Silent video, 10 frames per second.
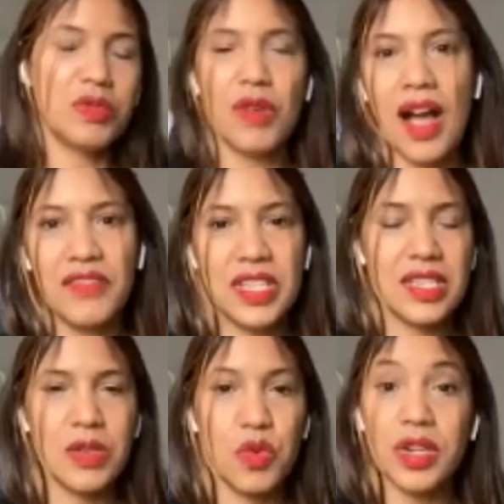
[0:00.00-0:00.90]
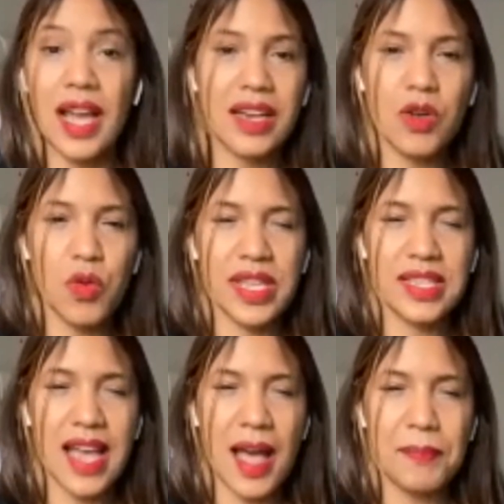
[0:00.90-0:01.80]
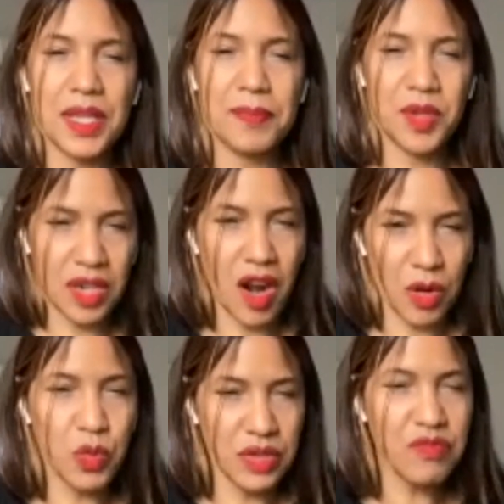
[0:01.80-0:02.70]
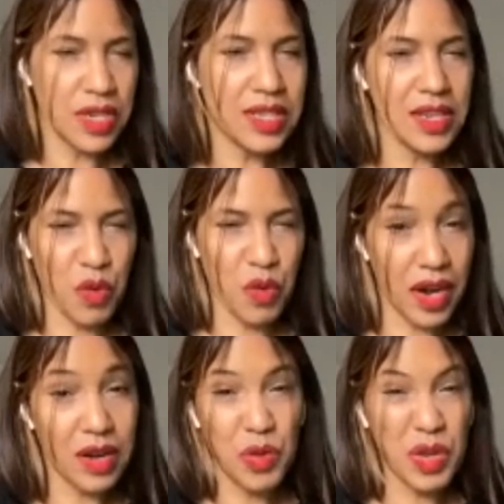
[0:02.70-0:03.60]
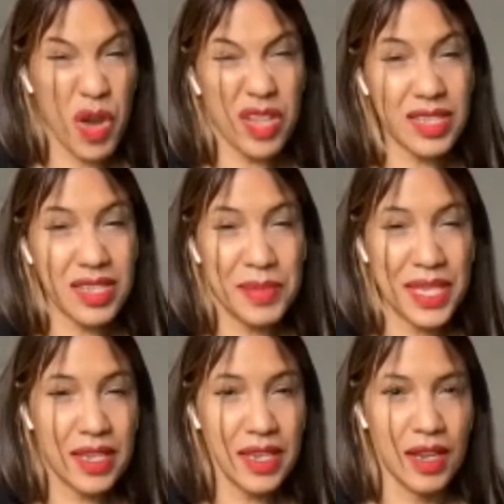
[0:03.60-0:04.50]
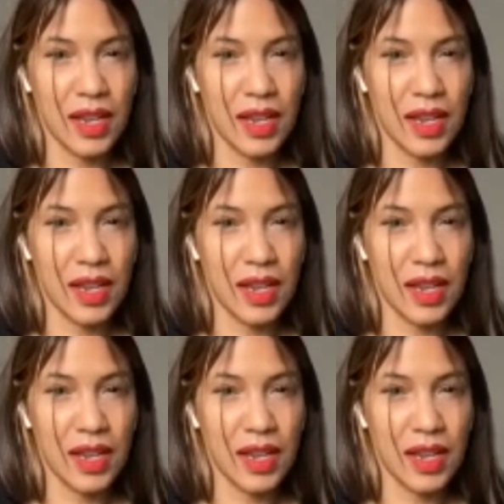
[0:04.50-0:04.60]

obviously we're not always happy, but are we really where we want to be?